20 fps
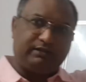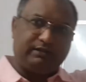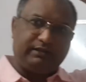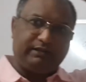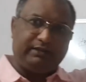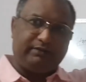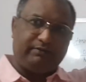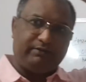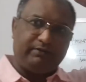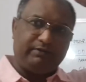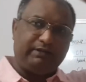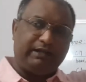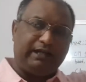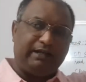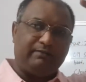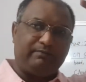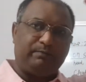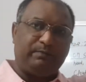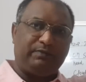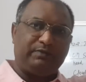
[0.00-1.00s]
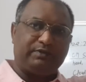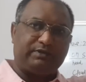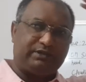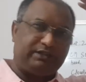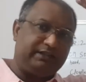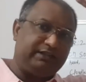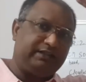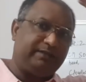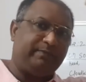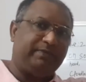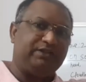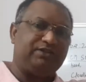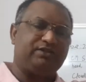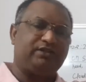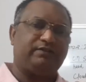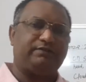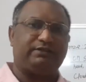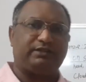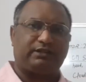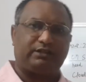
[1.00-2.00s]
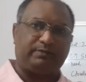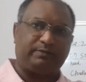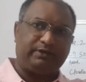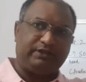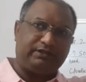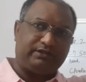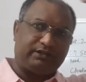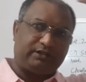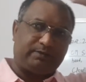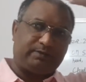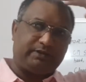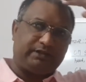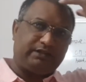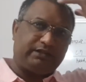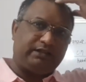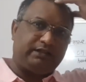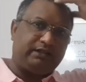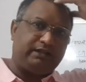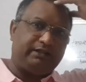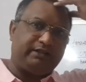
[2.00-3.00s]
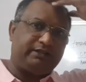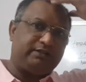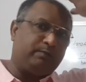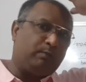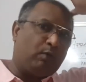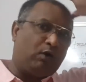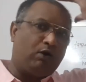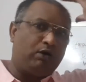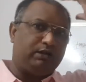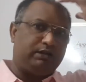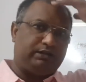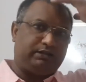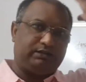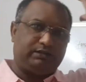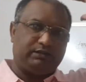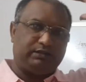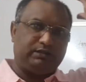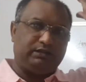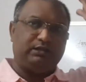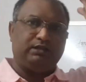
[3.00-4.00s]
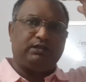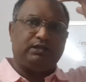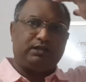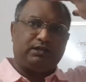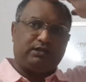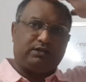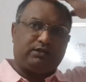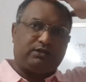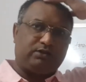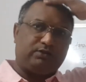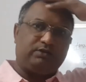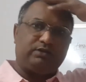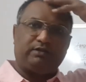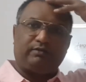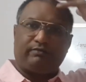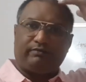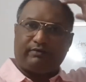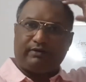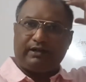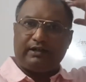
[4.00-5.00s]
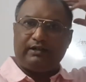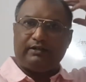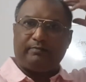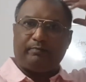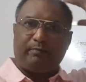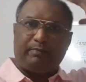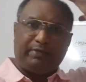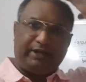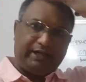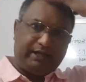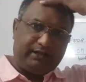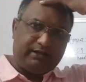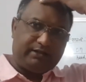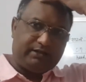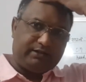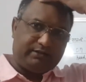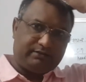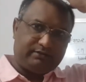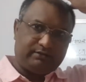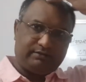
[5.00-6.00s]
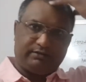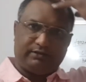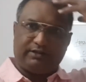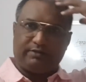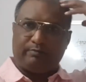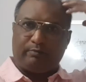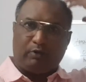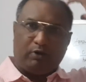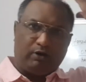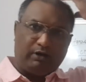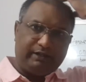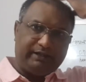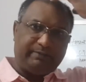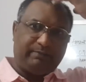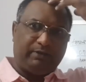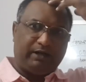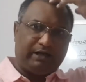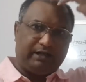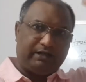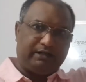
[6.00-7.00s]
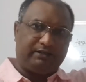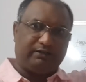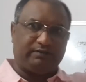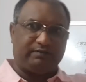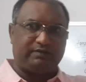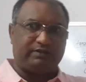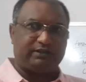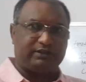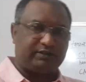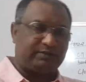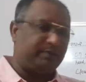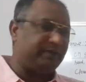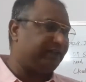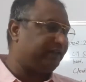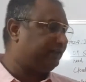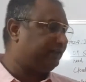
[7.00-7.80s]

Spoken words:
if you have seen the picture of Shakespeare, Shakespeare's head is bald. So the front pate, this bald part of Shakespeare's